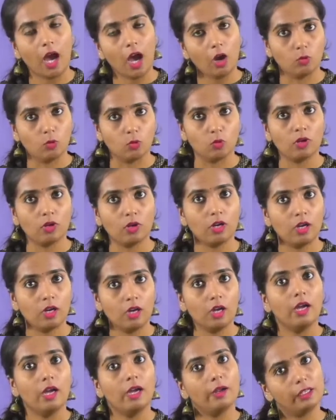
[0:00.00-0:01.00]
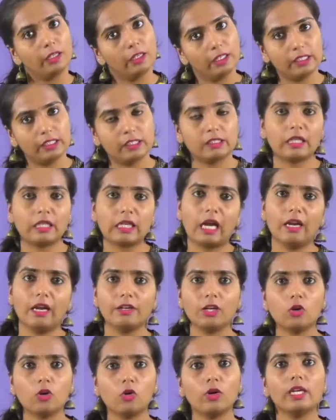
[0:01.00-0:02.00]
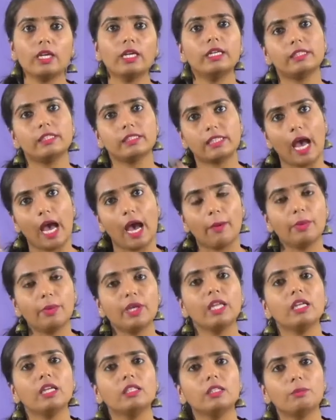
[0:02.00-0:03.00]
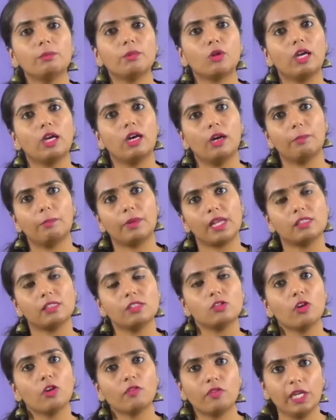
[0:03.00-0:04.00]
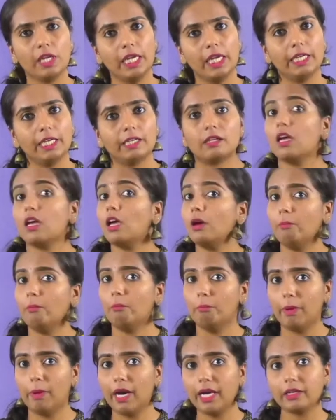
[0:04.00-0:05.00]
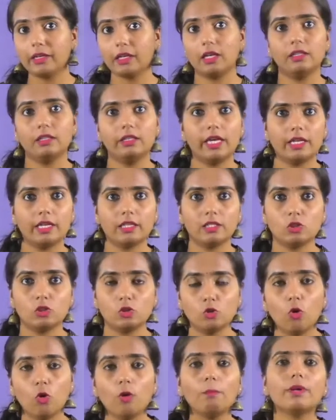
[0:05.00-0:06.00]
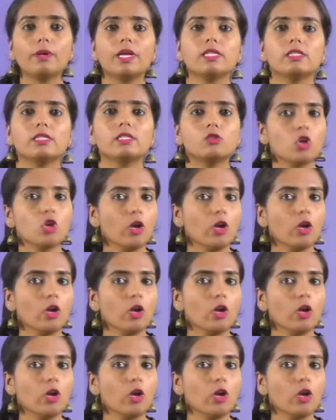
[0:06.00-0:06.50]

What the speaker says: It is happening in the presence of heat, but there is no presence of air or